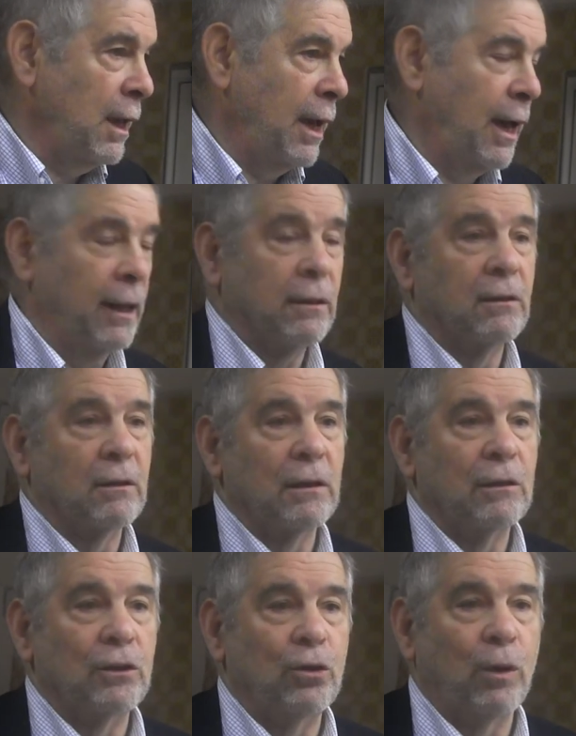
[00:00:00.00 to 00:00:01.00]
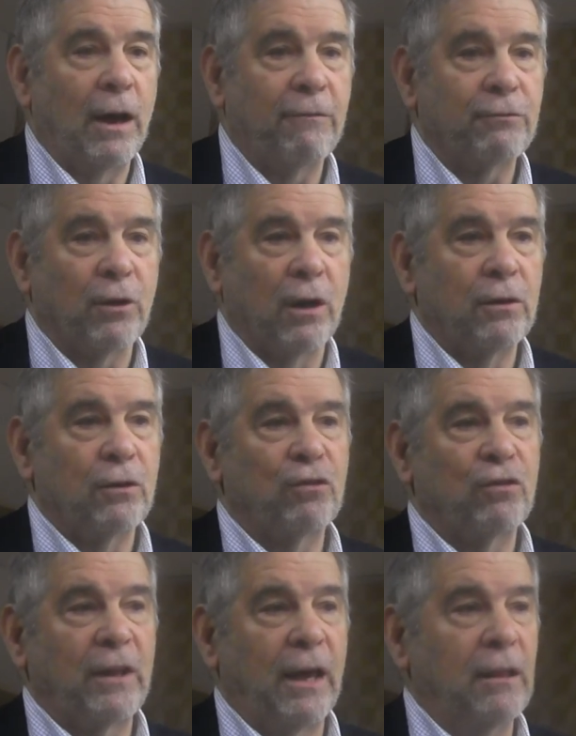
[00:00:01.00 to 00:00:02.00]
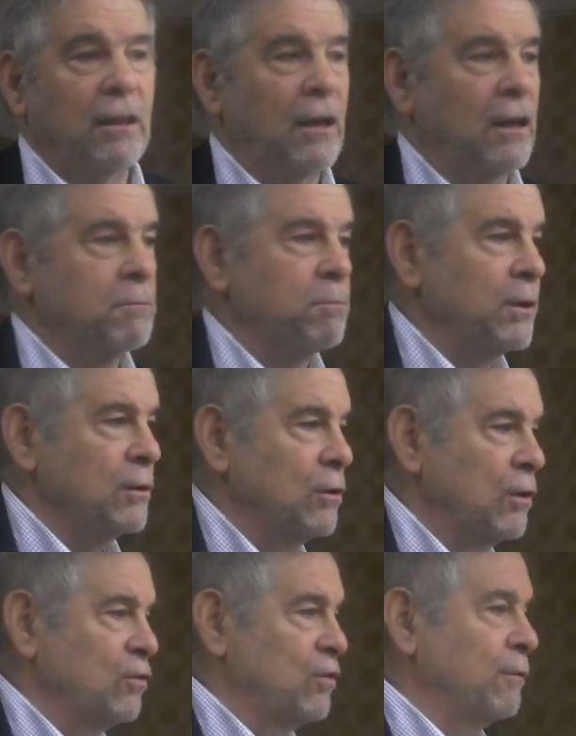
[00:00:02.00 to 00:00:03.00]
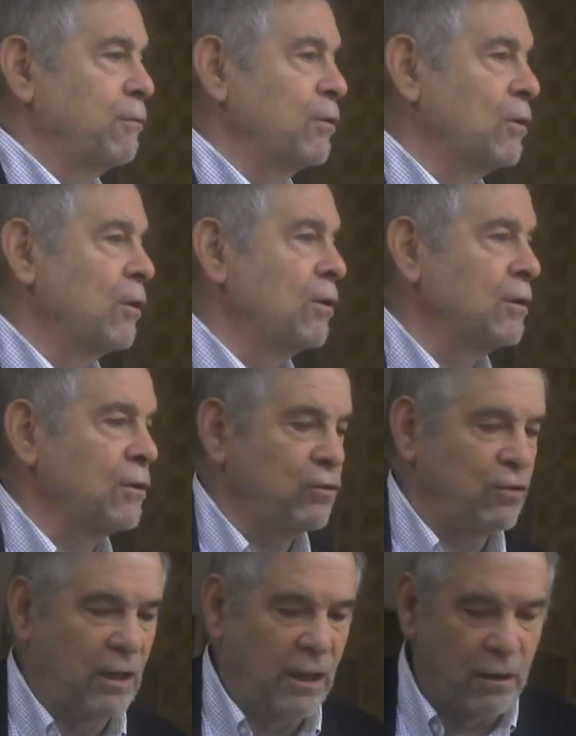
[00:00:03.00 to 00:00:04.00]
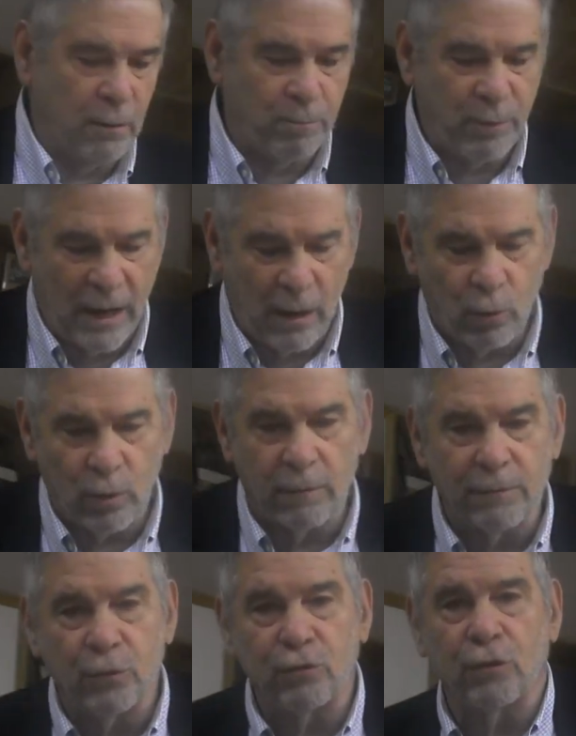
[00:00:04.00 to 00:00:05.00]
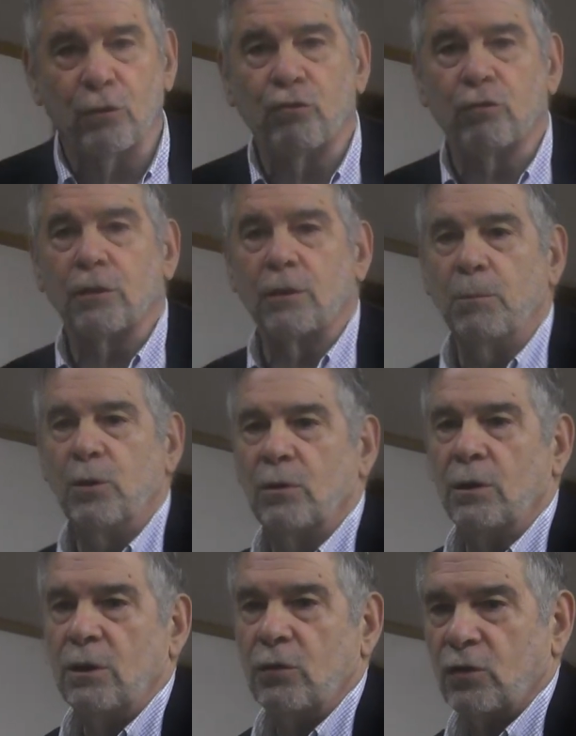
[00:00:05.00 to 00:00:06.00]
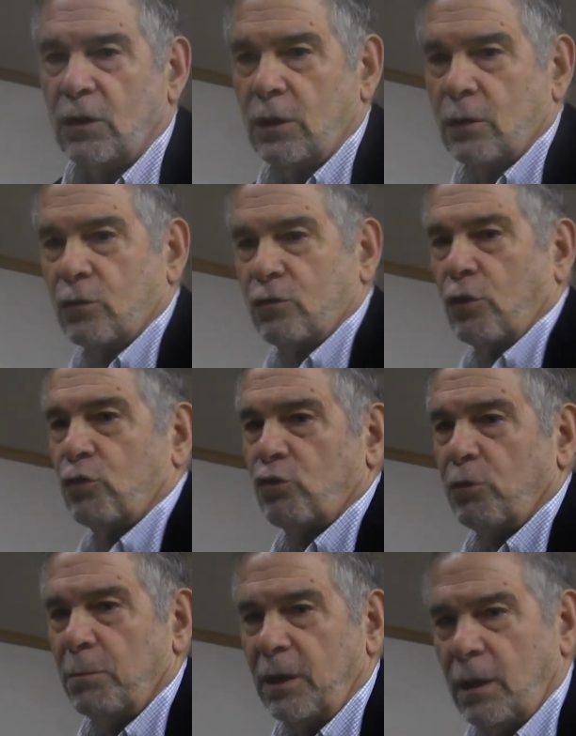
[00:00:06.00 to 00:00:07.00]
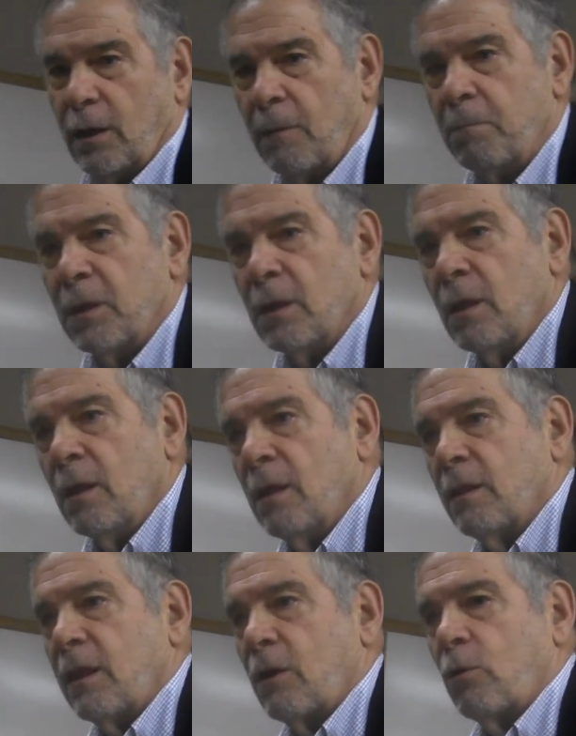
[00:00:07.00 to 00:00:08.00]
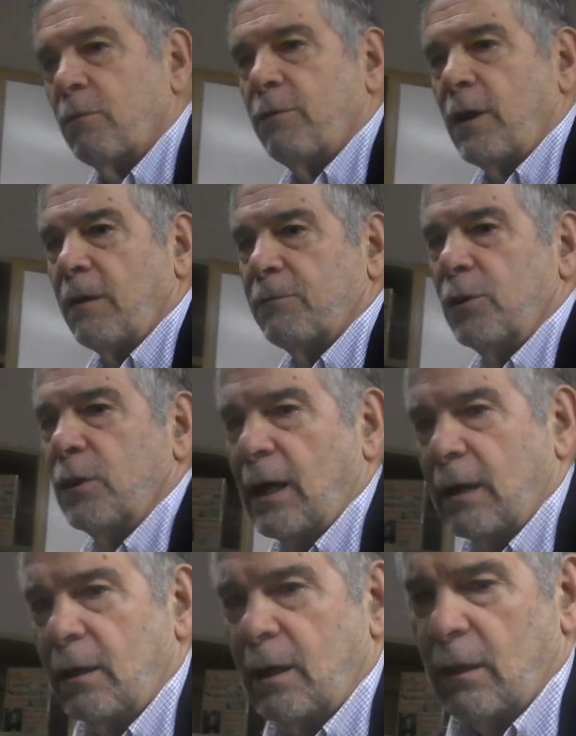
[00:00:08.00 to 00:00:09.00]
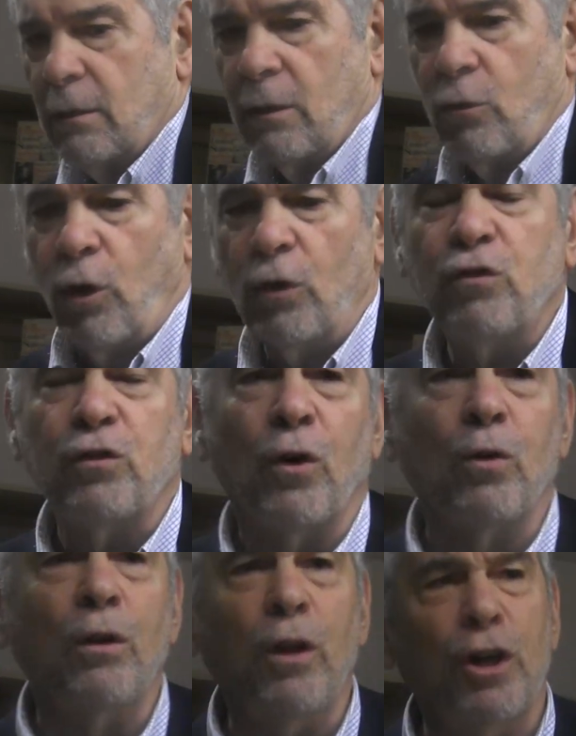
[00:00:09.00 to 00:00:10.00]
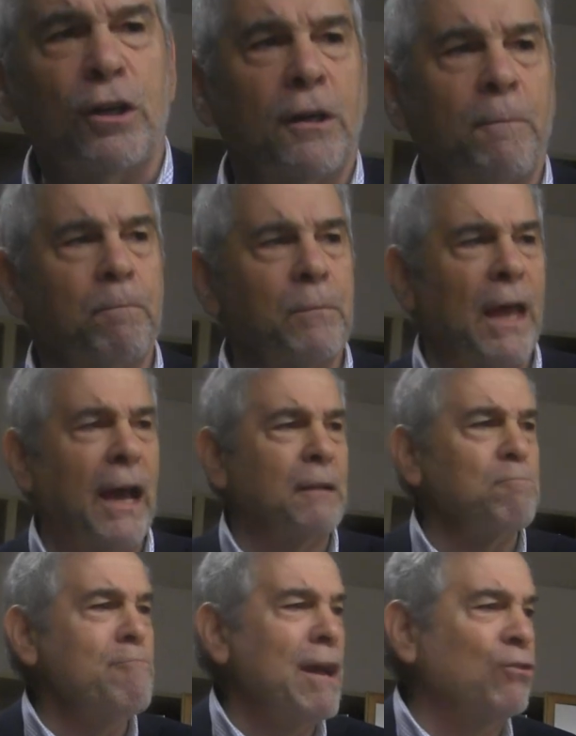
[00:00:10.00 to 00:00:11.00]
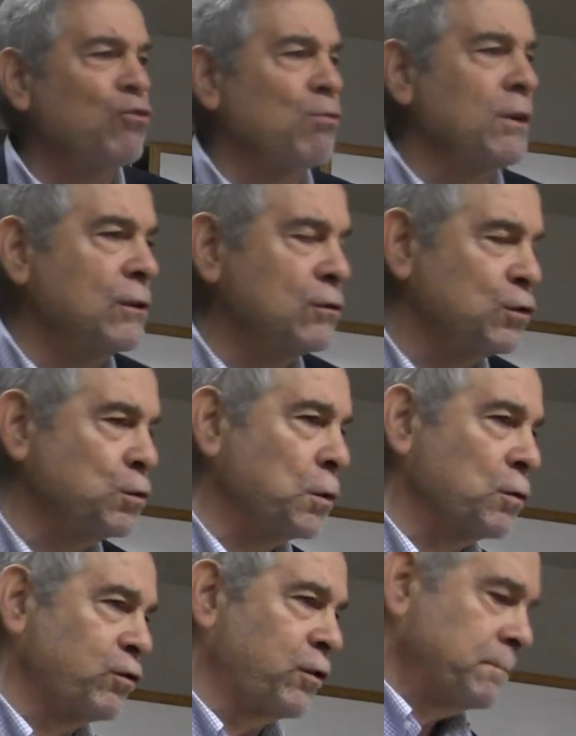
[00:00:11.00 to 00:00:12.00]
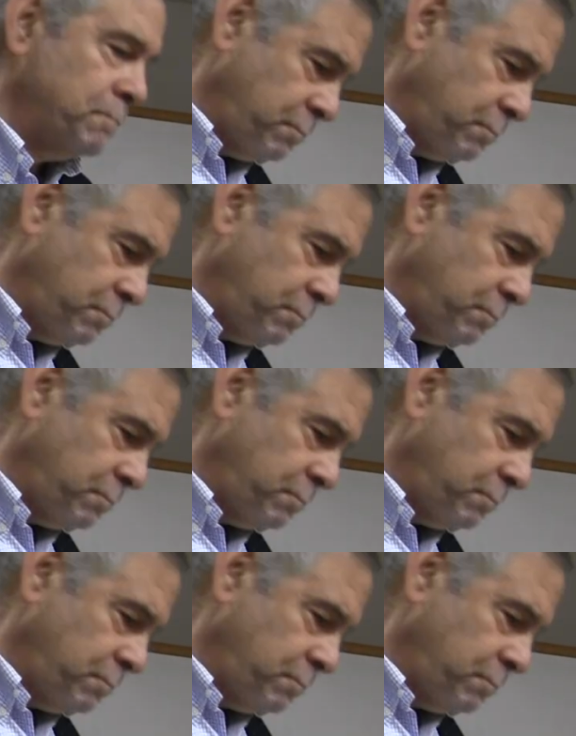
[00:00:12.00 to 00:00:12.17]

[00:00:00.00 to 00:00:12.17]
And you have to understand that, because if you don't understand the power of the social communities in the social media that are involved in that. Now, also look at measuring tools.